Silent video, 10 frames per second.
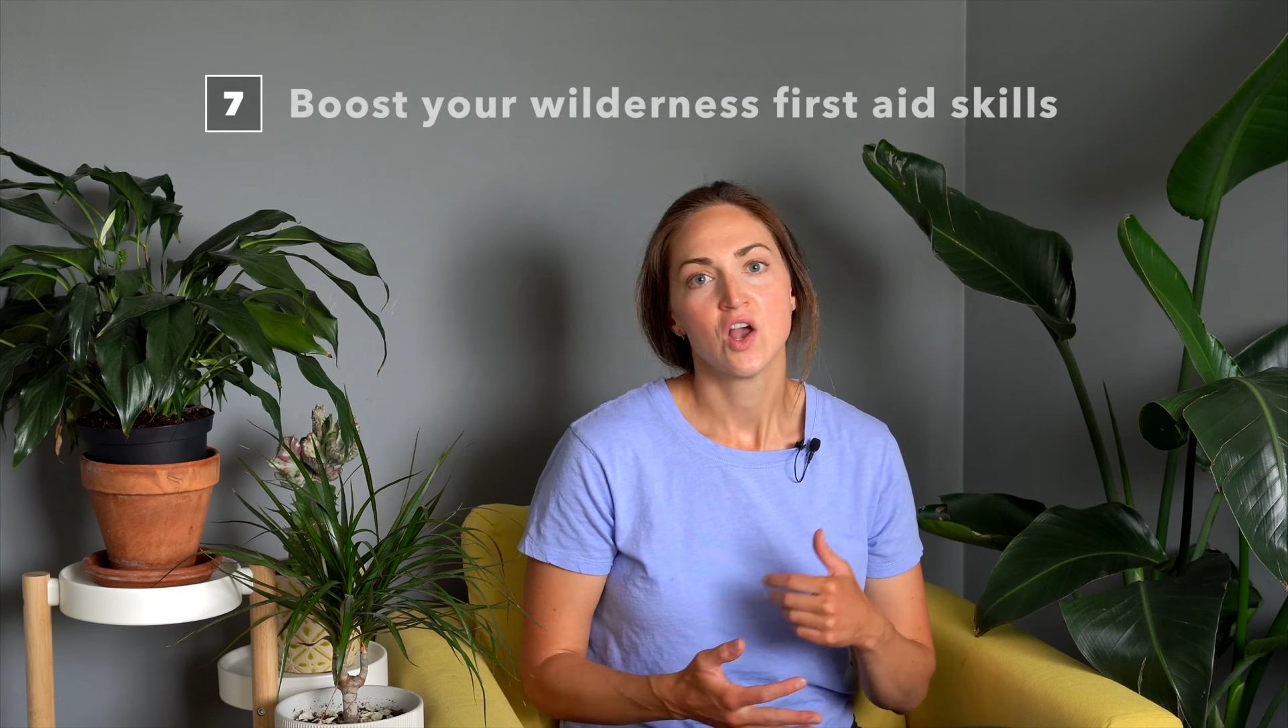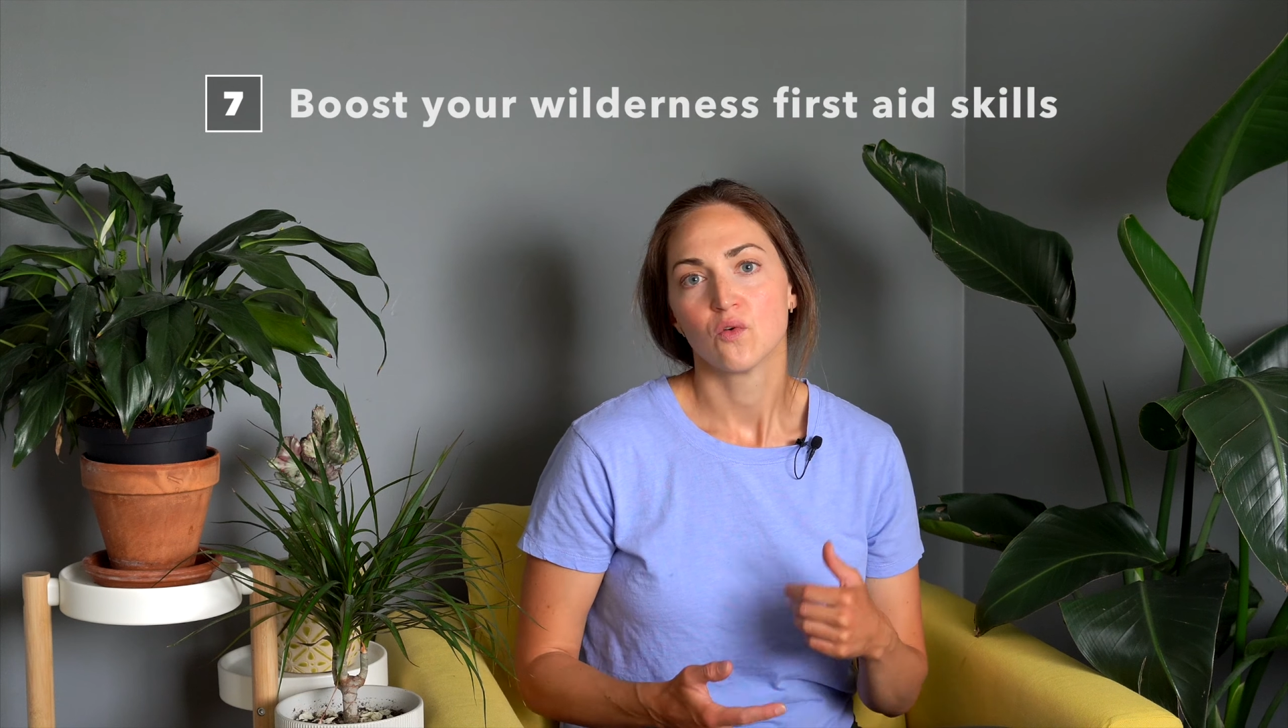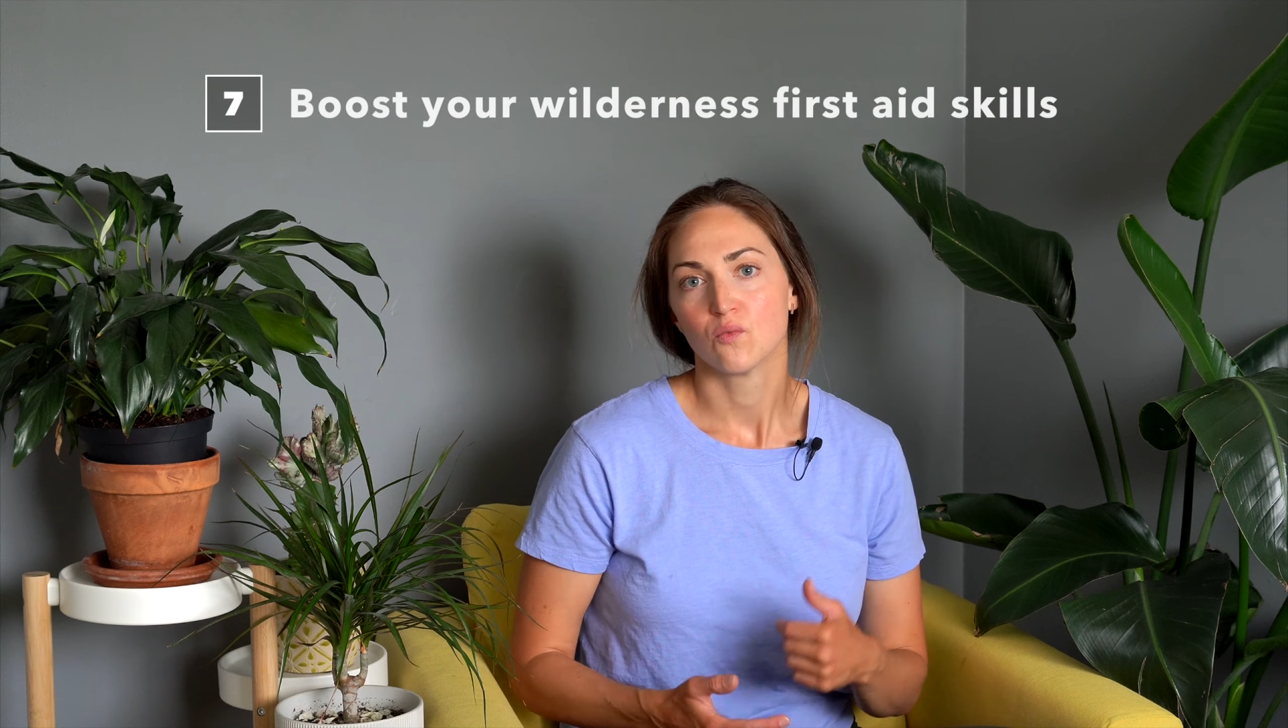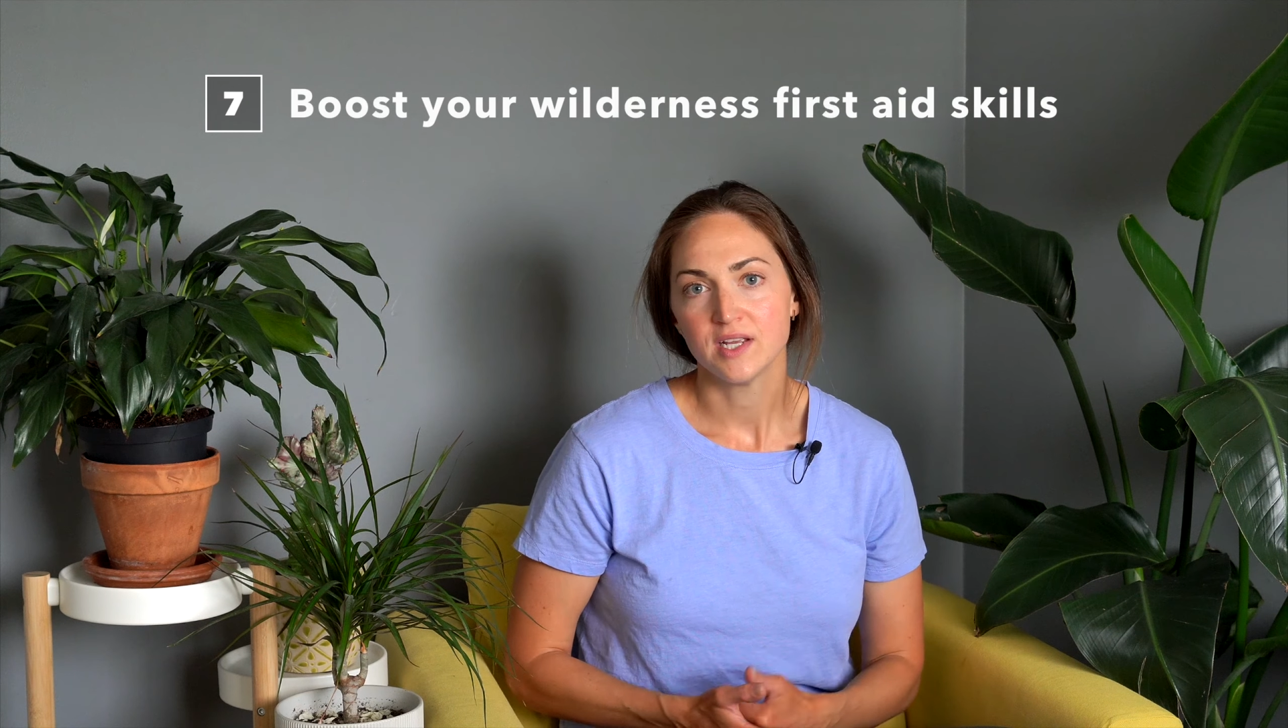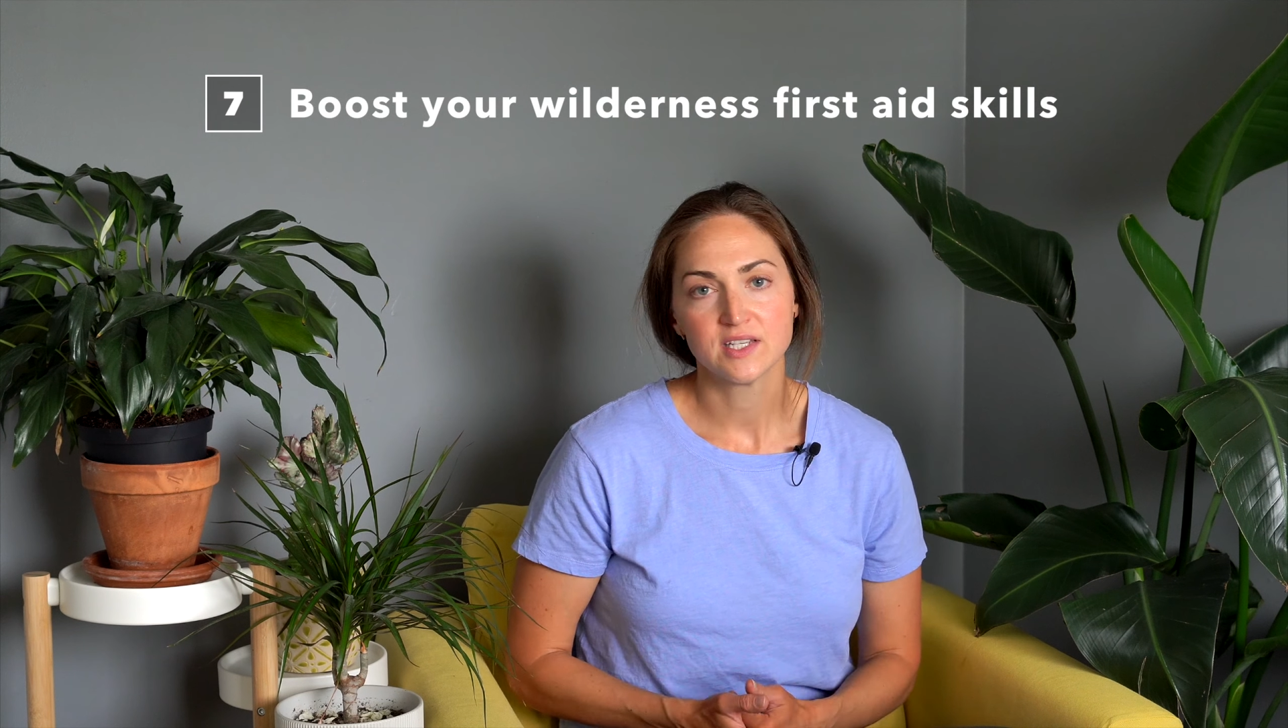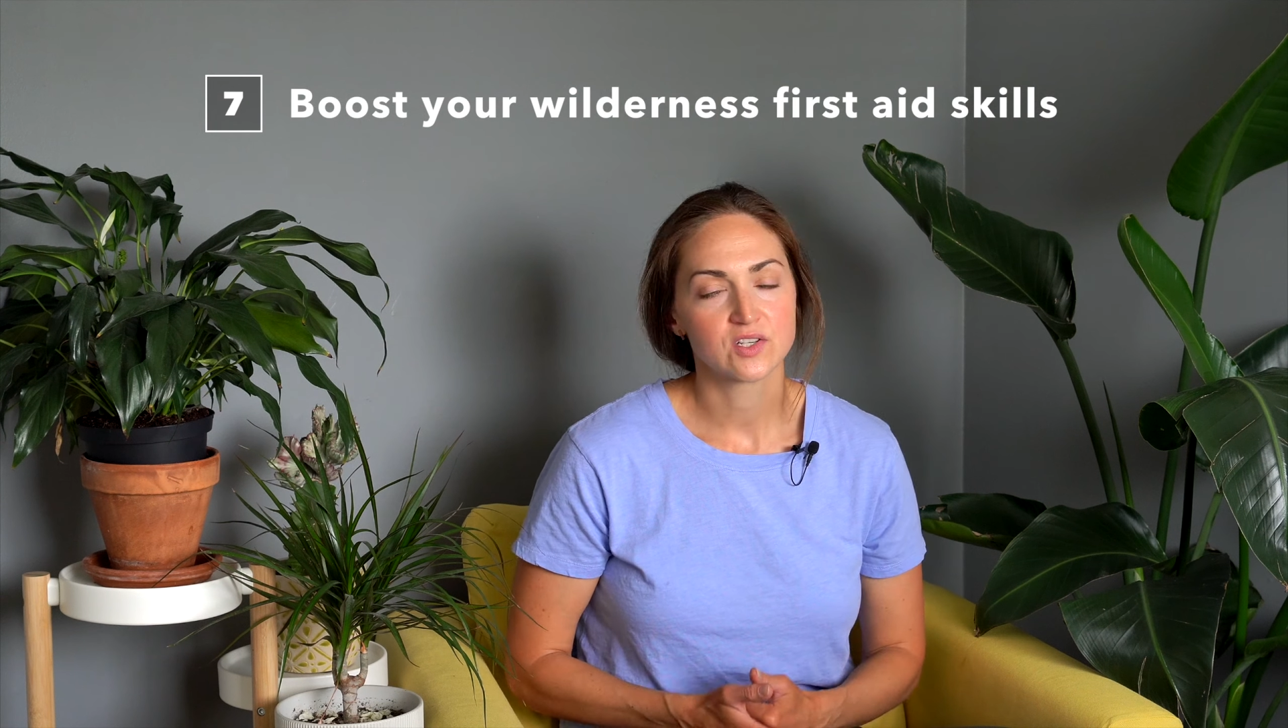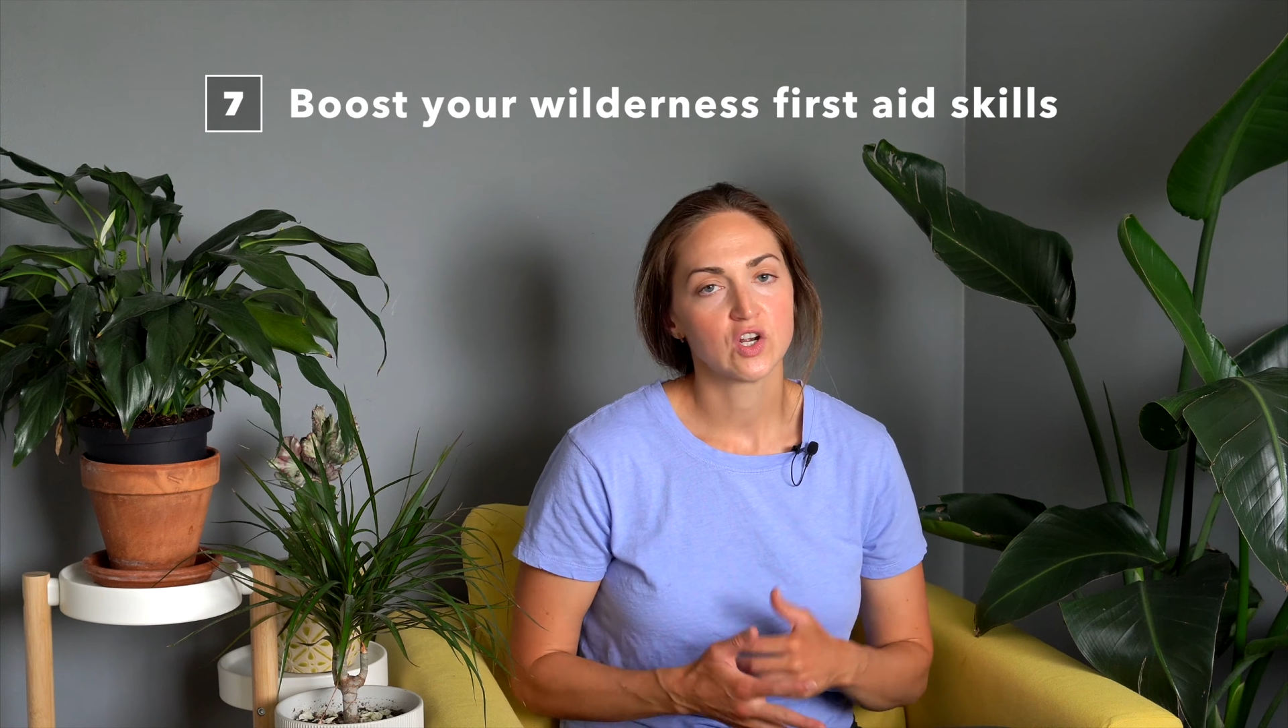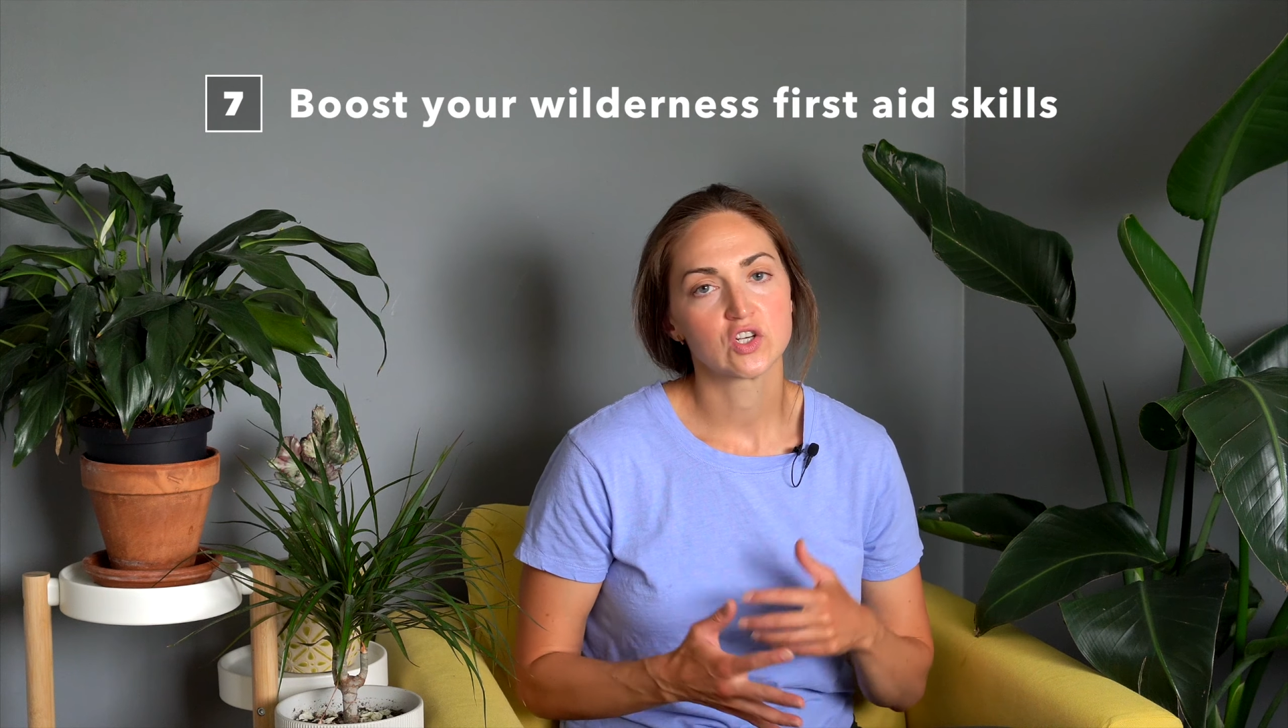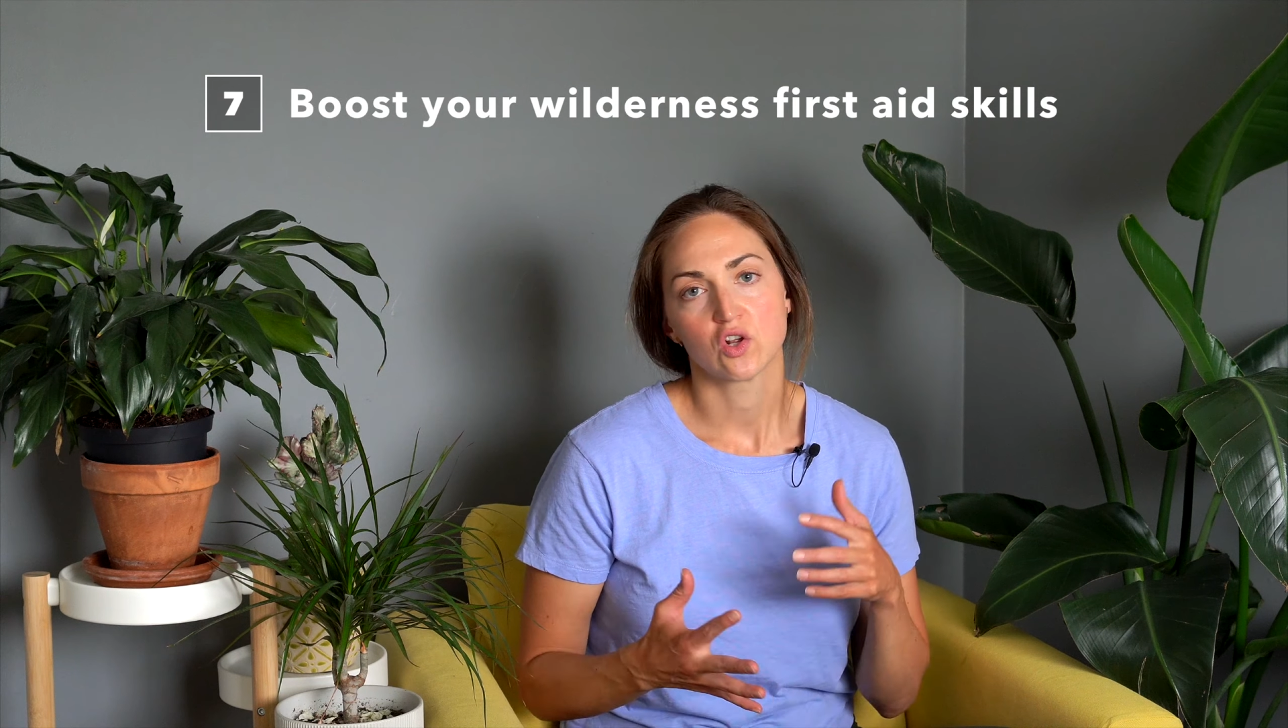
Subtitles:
research,